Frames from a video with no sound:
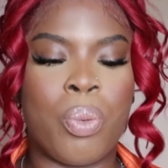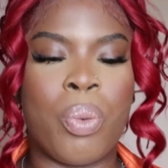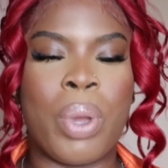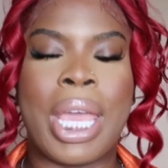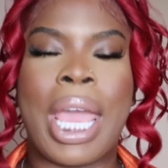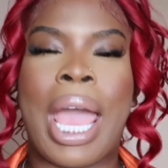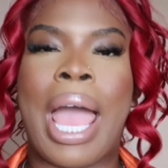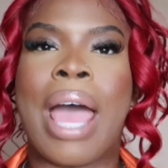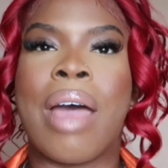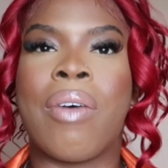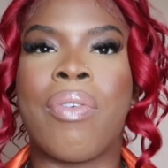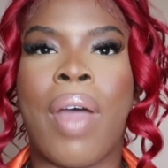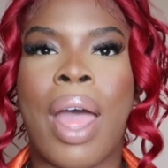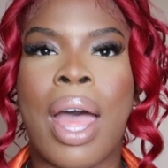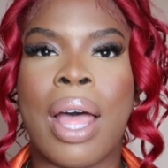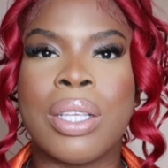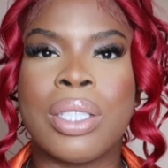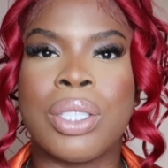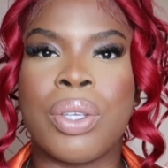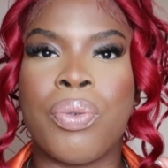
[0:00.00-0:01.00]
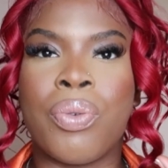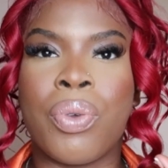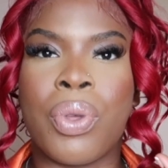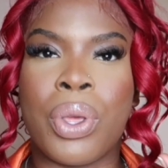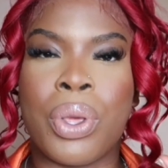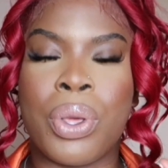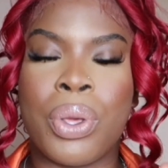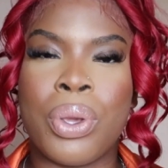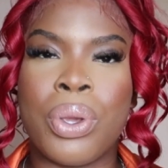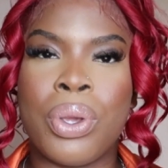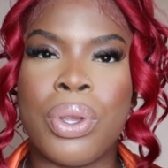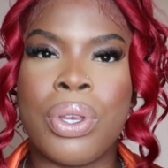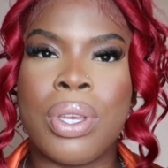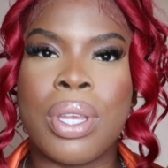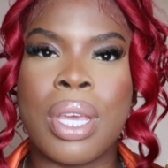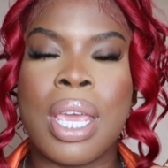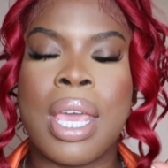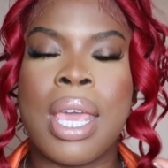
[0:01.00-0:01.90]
we have House of Oud,